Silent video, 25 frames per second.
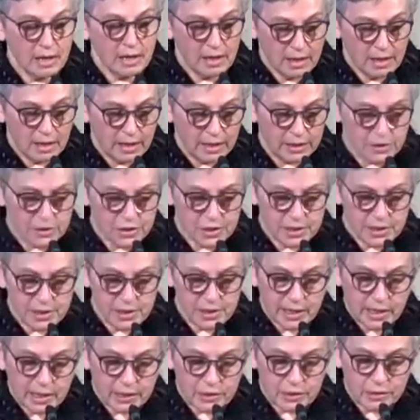and she
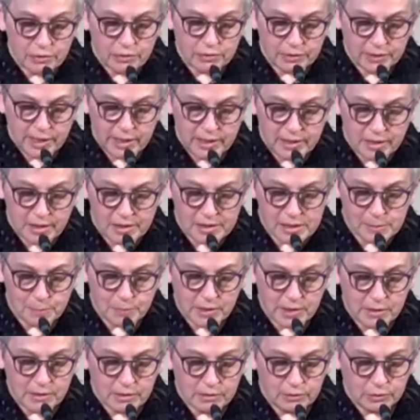and her late
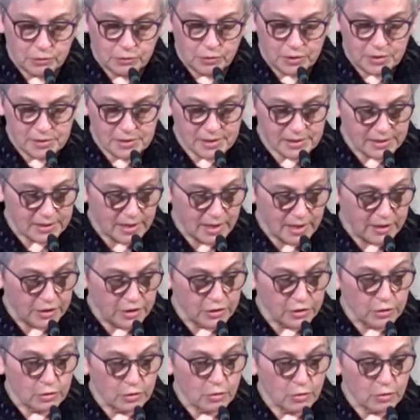husband, Lawrence Snyder,